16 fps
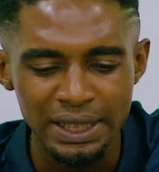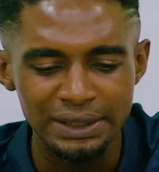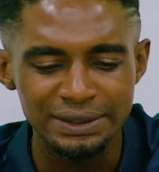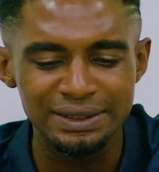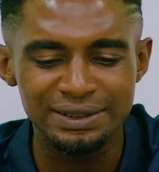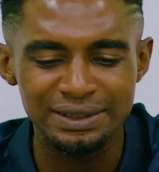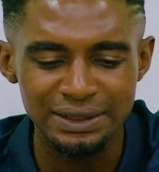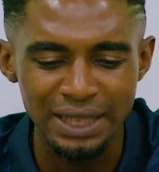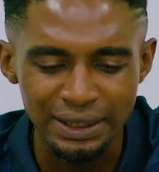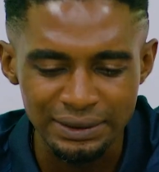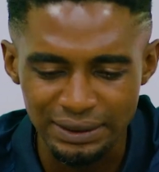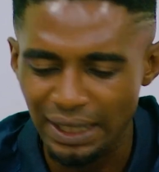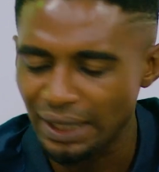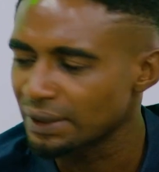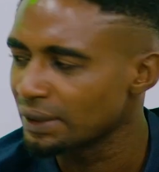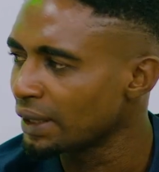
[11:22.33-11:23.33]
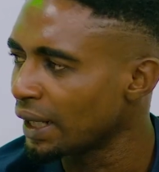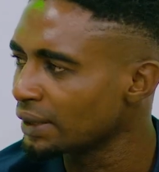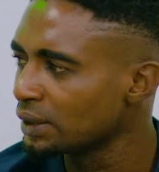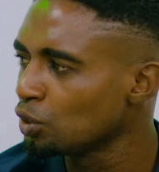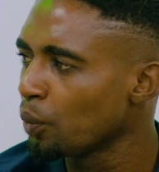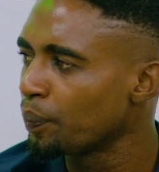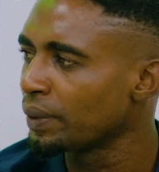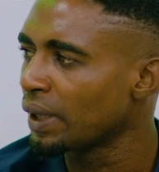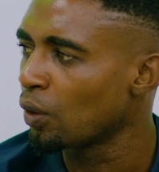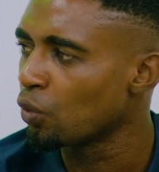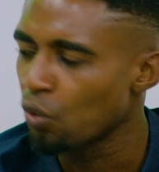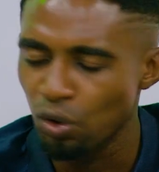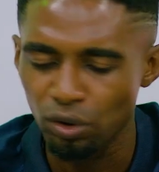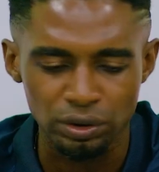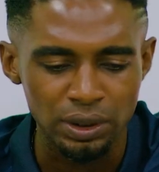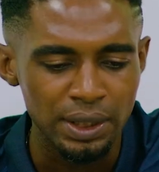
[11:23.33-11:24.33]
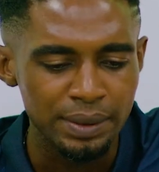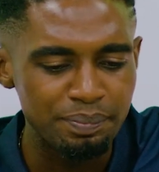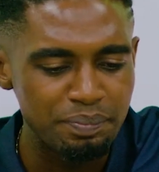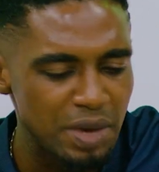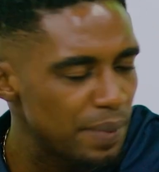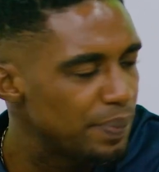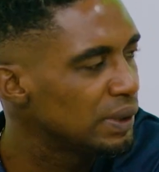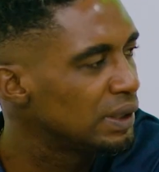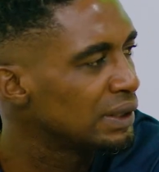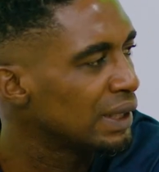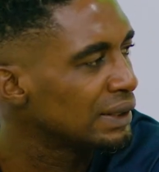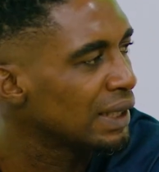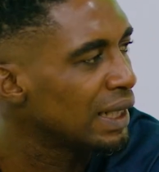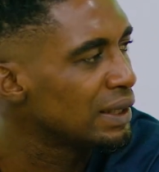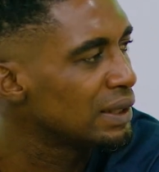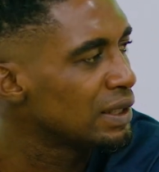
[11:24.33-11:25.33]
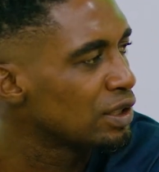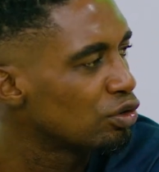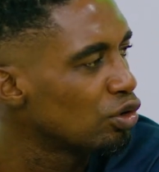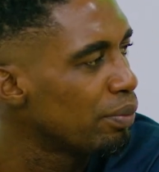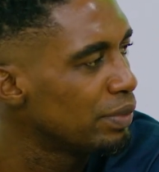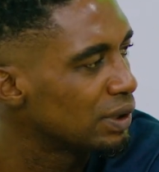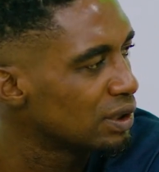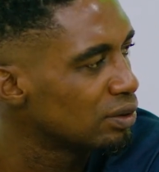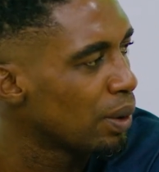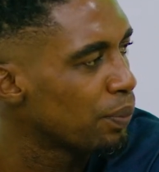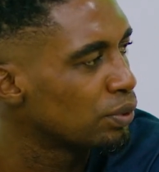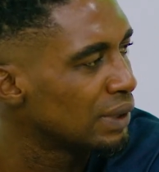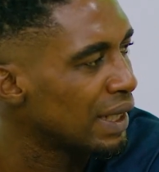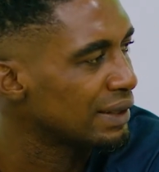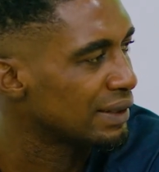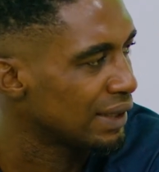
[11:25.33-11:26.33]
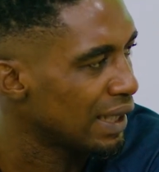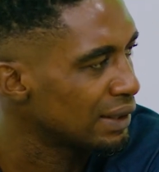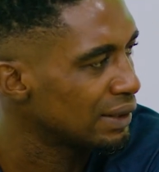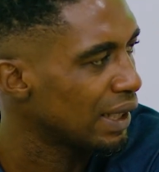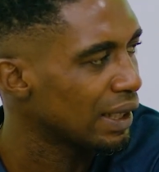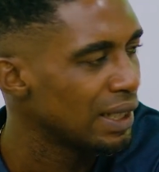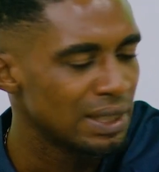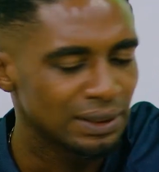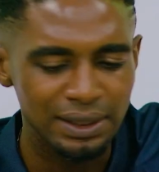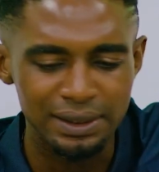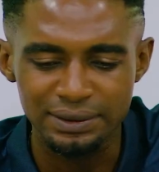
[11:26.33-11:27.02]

the standard that the European won, maybe the Nigerian league is not meeting up with that standard. Then